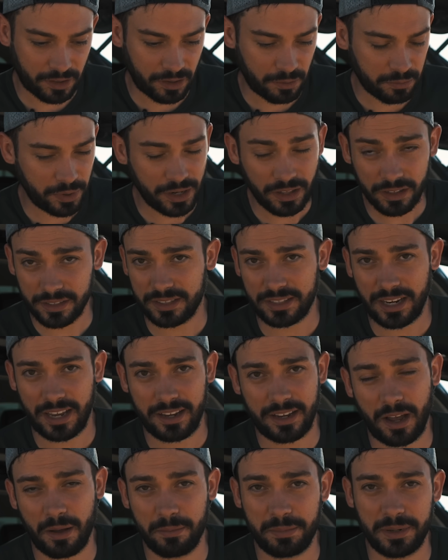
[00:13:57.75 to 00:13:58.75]
real estate
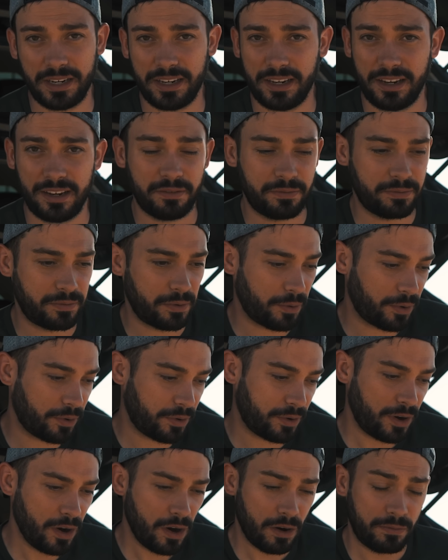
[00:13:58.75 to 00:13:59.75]
company,
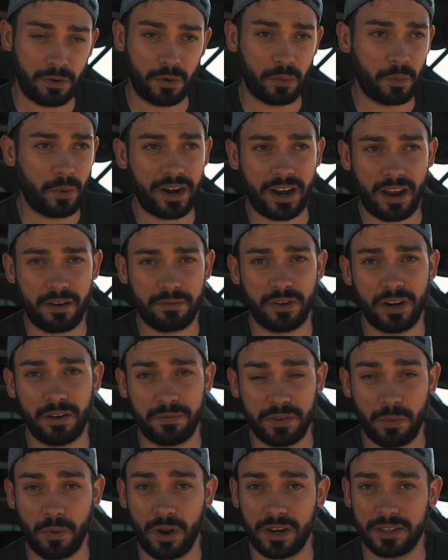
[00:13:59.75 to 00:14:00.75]
for whatever, if
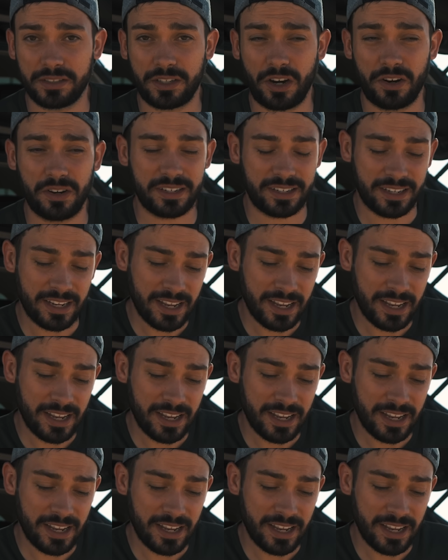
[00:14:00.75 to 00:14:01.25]
you want to start